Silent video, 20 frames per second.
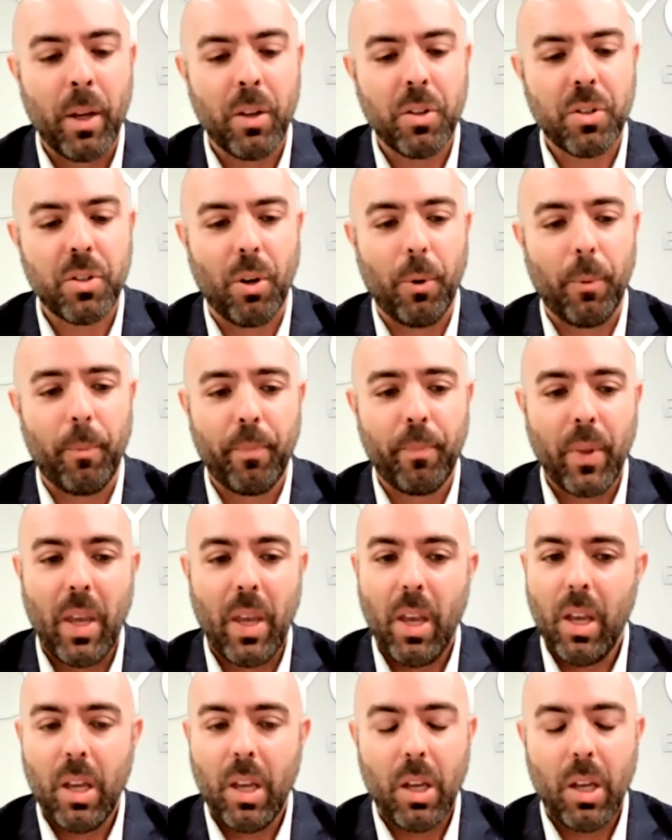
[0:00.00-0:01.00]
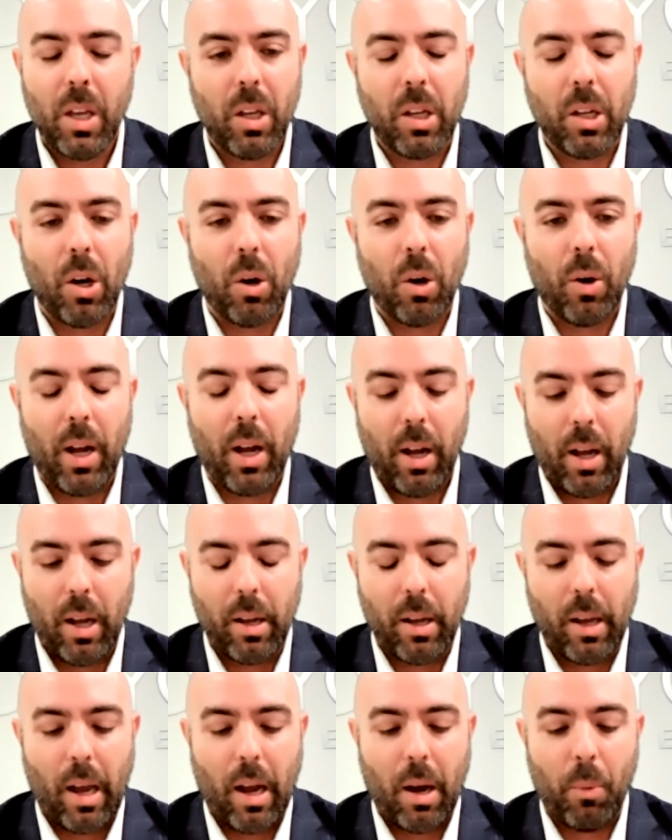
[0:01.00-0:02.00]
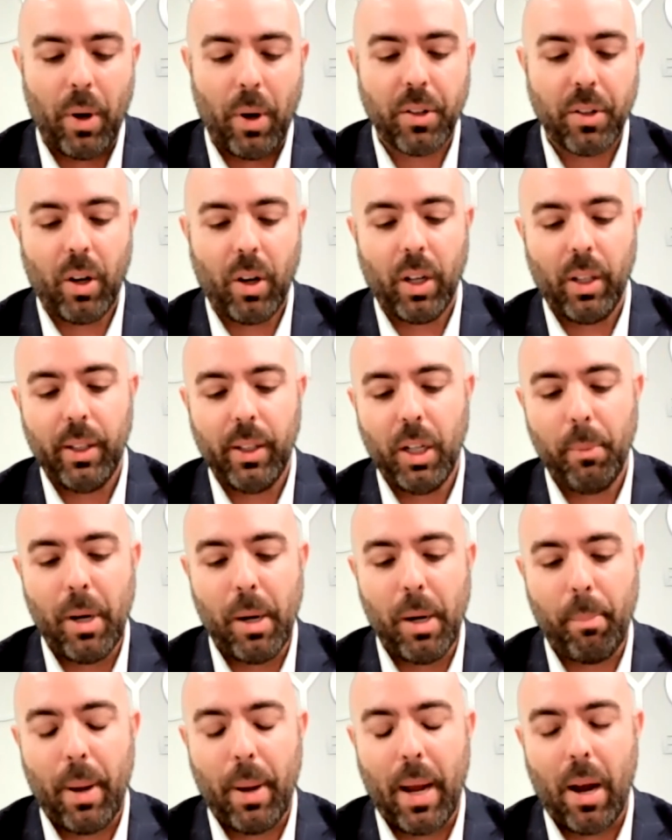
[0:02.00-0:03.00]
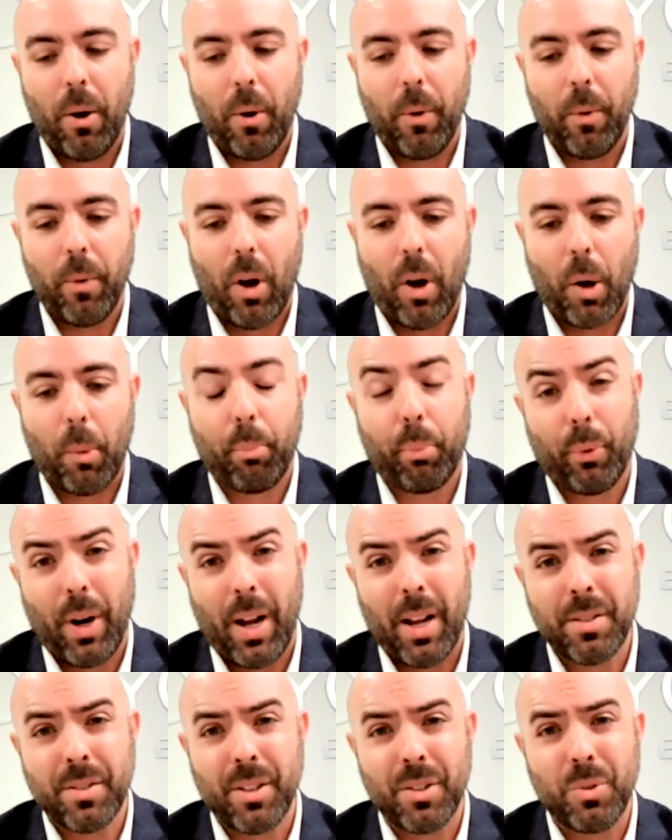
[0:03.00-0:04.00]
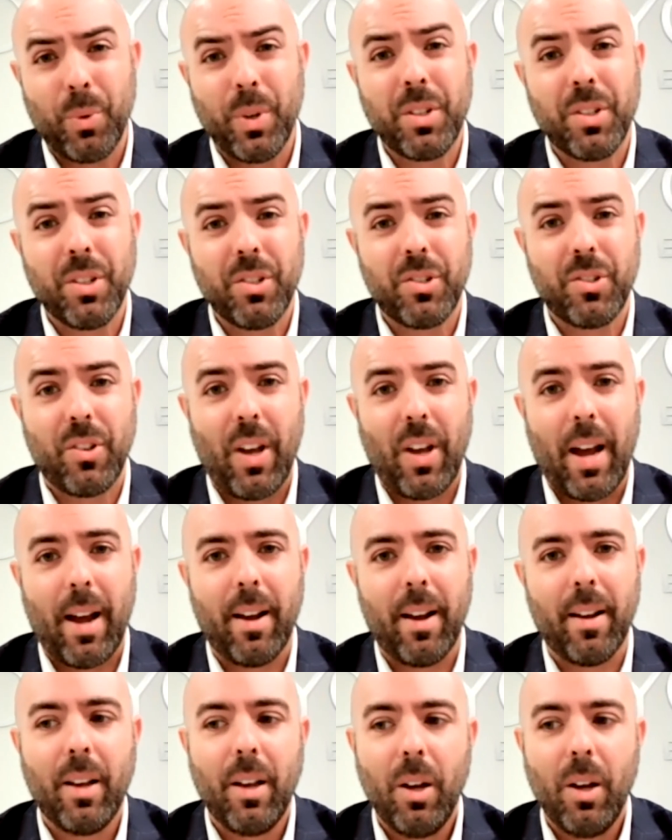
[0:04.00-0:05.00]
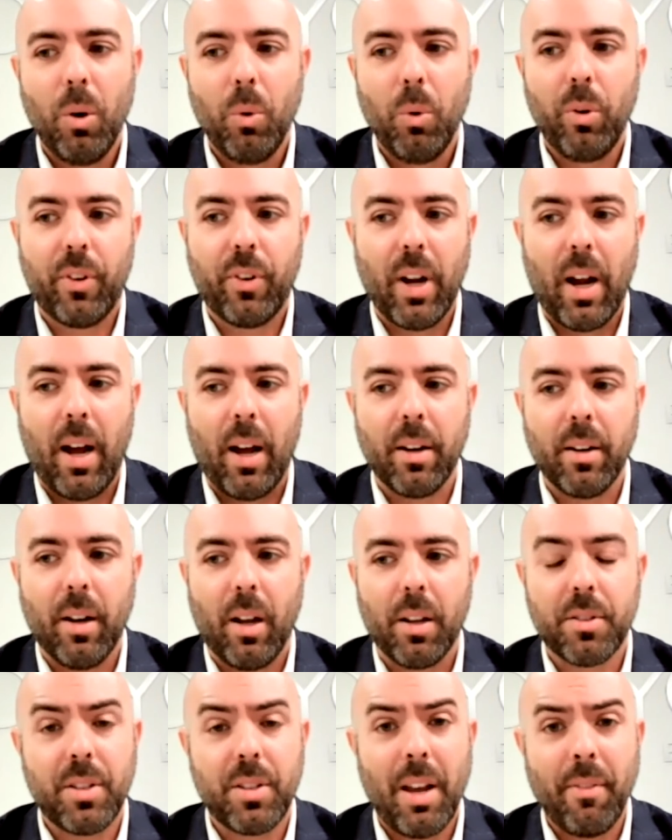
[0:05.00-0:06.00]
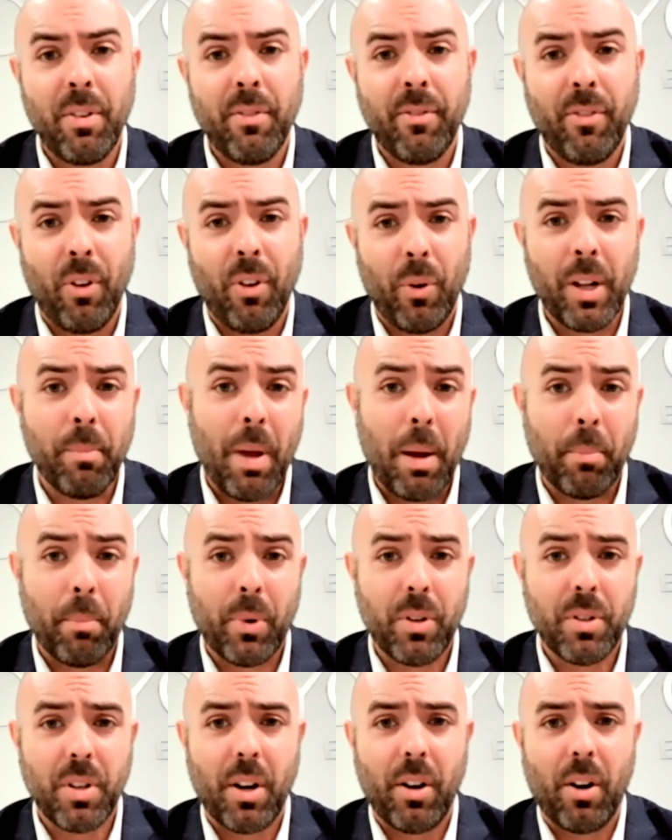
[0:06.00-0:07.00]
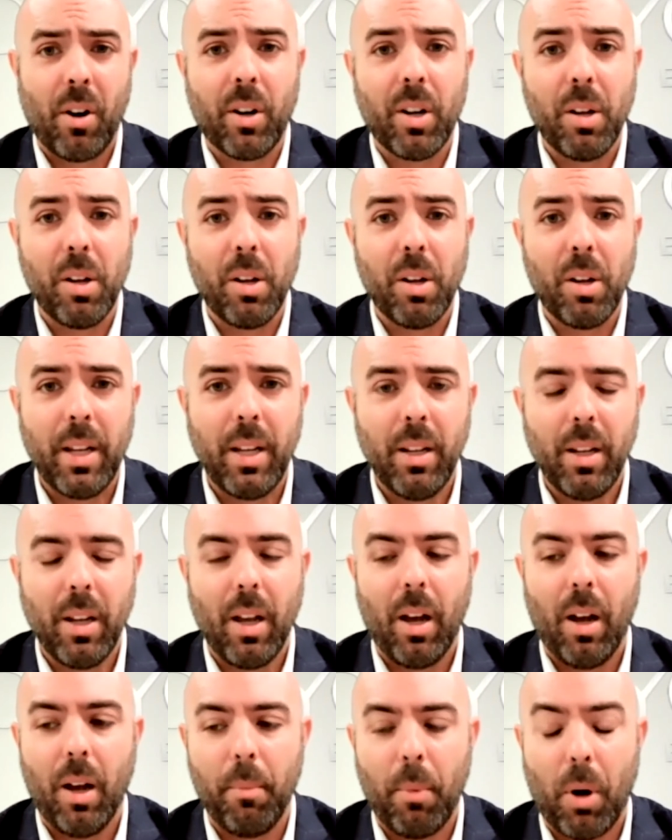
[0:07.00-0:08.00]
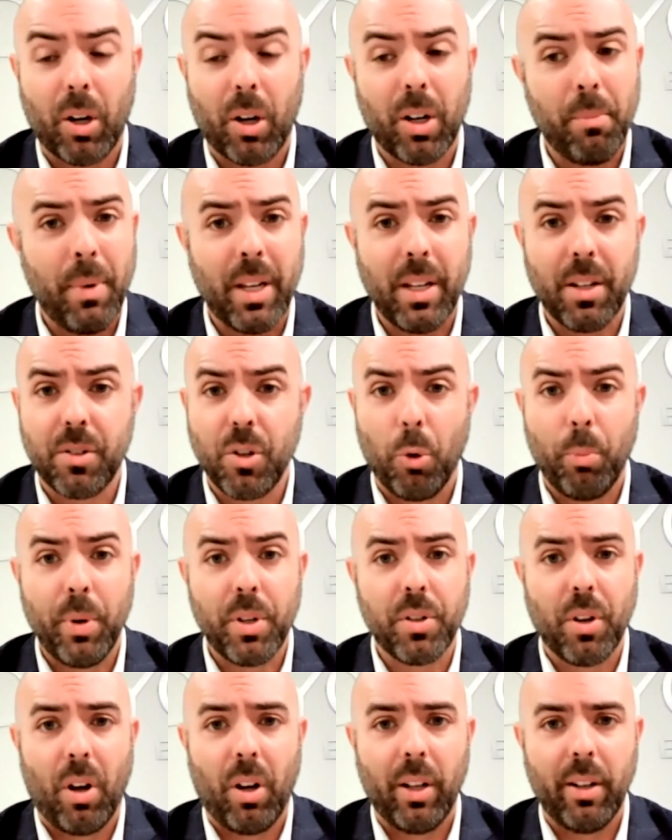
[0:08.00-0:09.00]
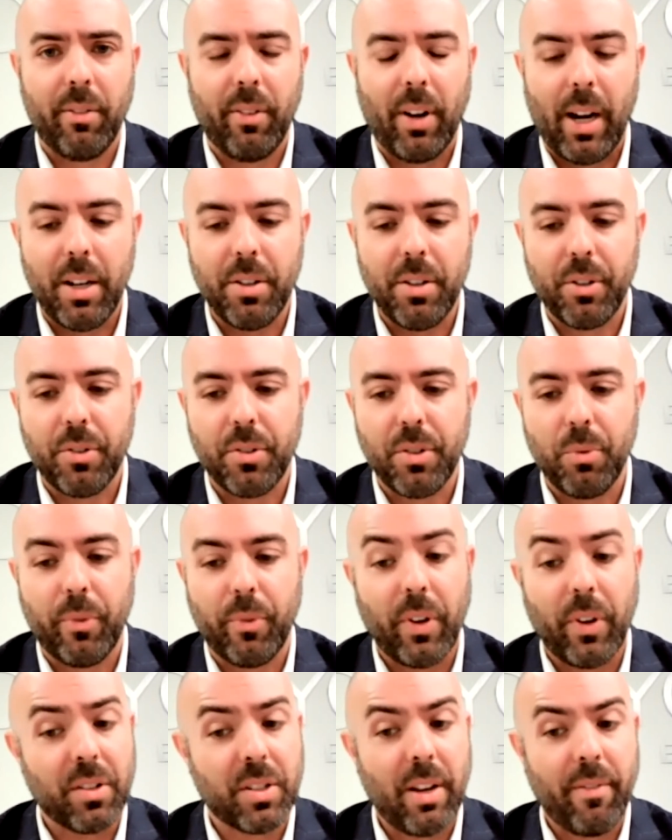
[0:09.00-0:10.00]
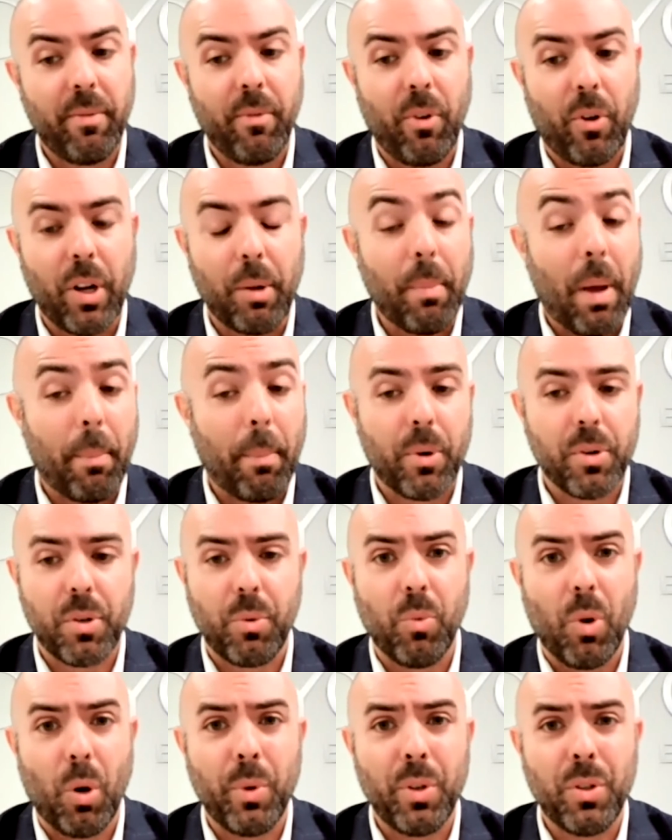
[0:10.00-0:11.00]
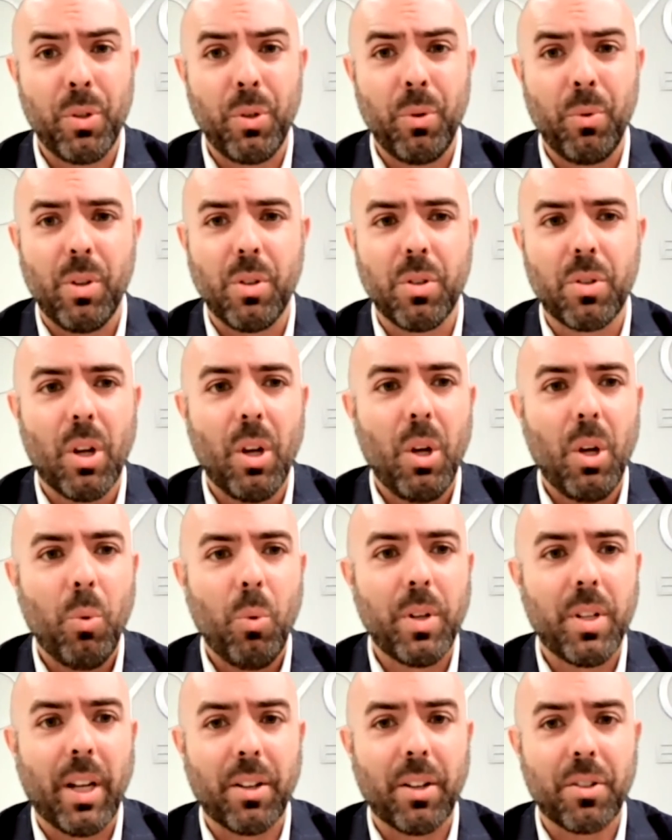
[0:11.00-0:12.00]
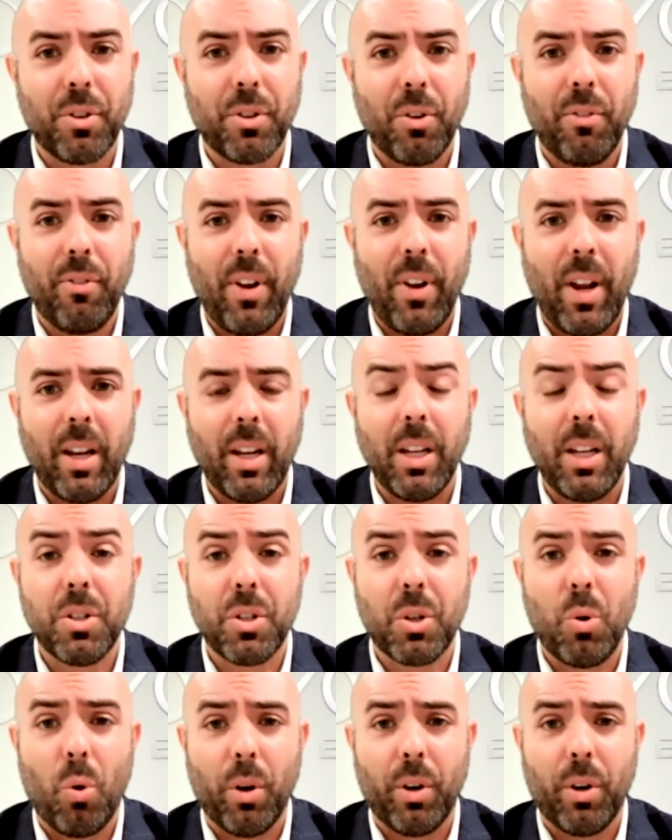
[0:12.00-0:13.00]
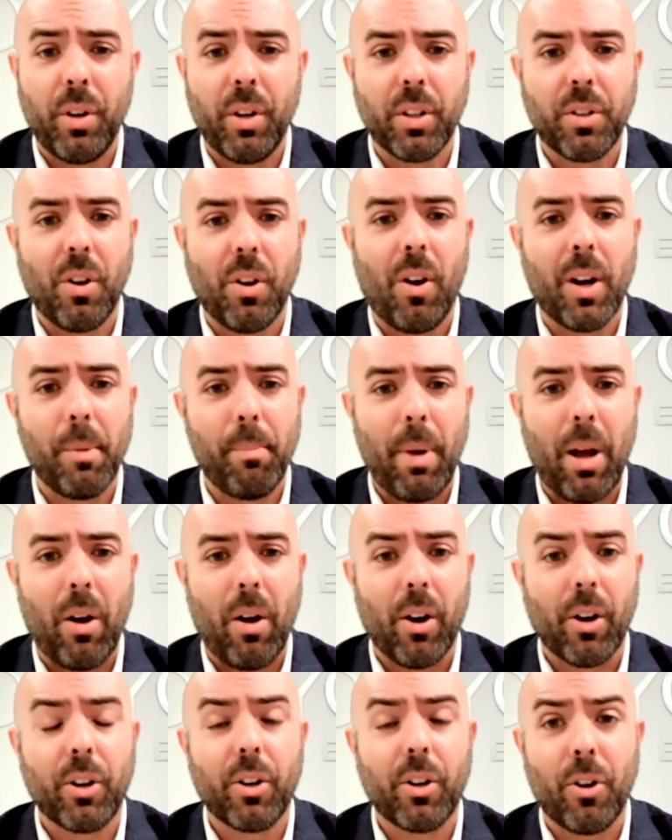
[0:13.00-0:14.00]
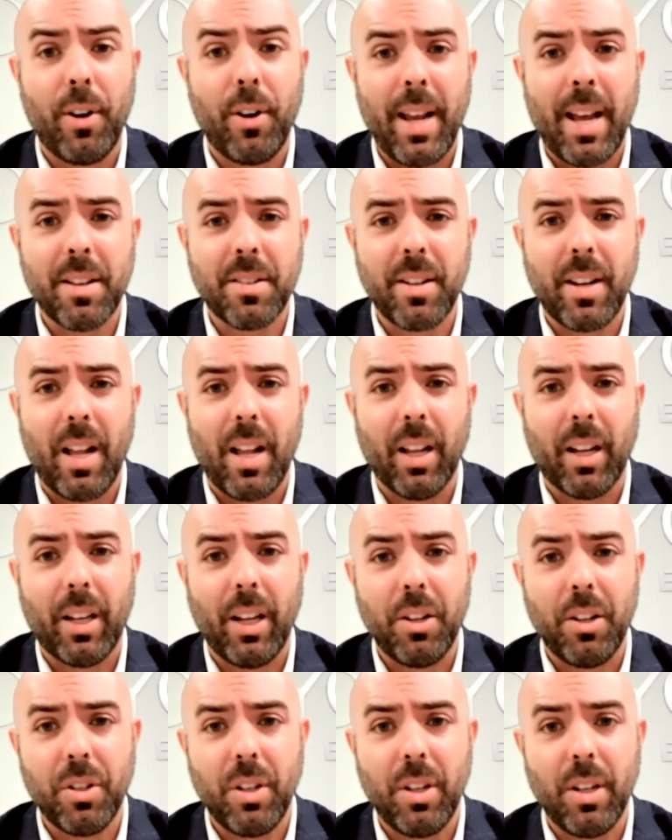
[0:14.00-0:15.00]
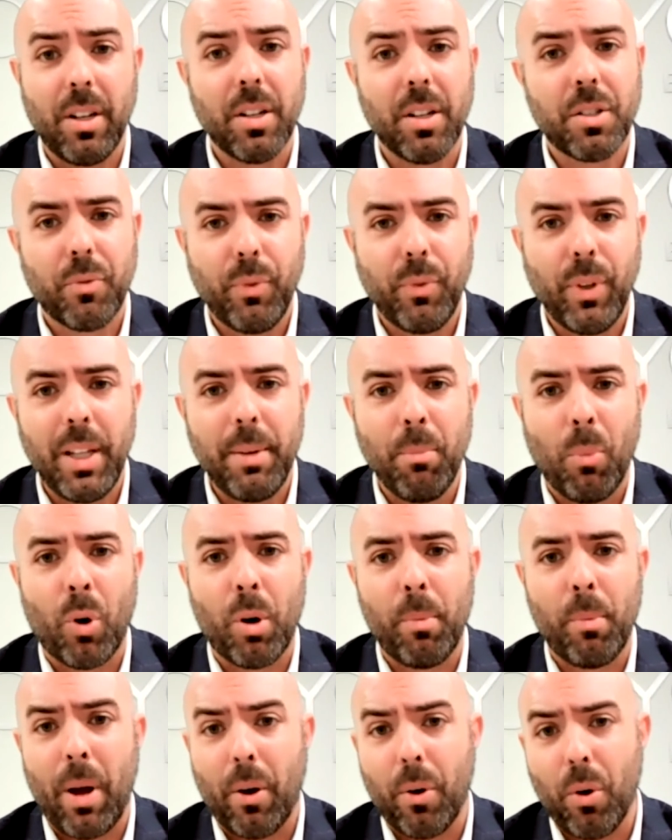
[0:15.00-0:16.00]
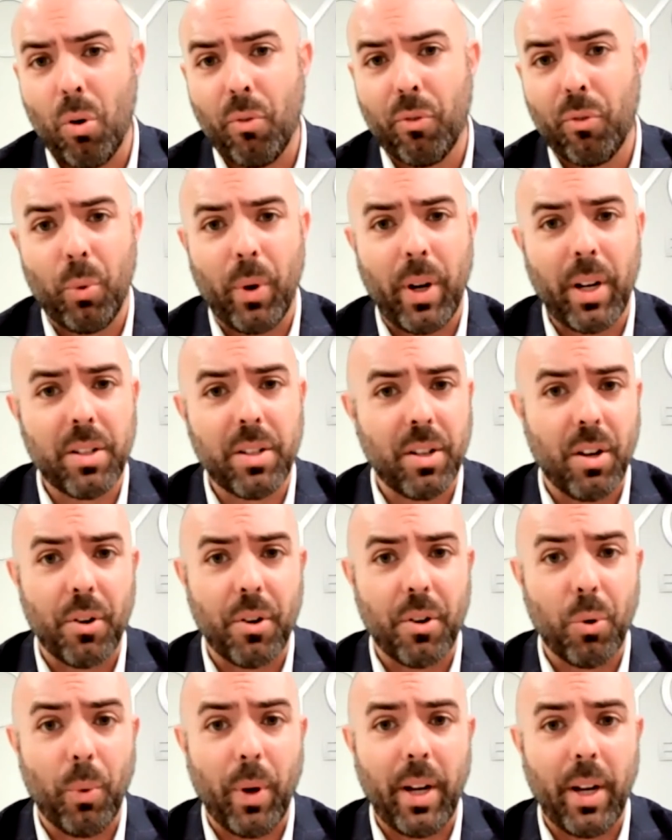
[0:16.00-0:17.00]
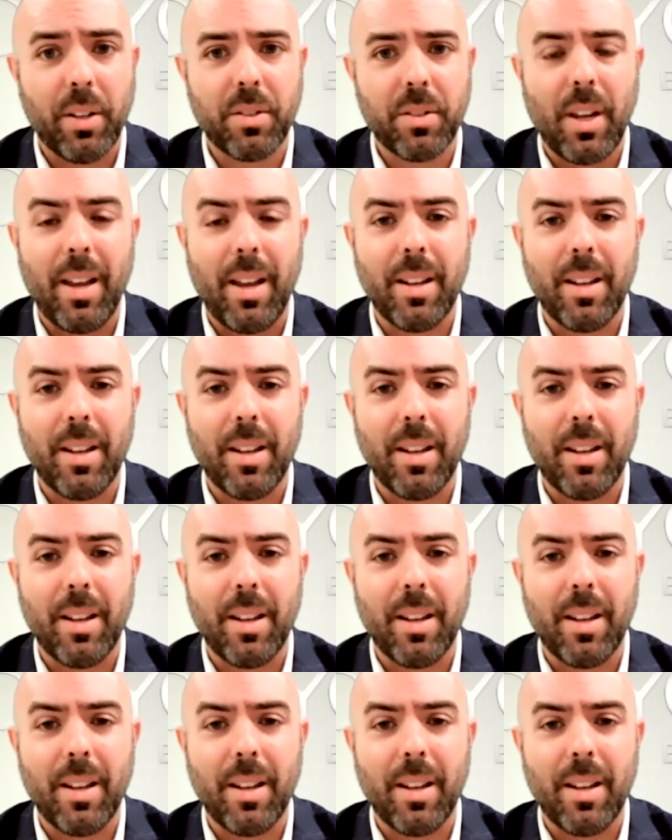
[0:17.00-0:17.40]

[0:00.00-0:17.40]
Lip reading: So, I want to talk a little bit about our process, which is that we've got 7 voting members on our committee. Our committee is open to all advisors, and we've got 7 voting members. And what we do is we take a survey each quarter to talk about our current asset allocation. And it's really more about overweights and underweights.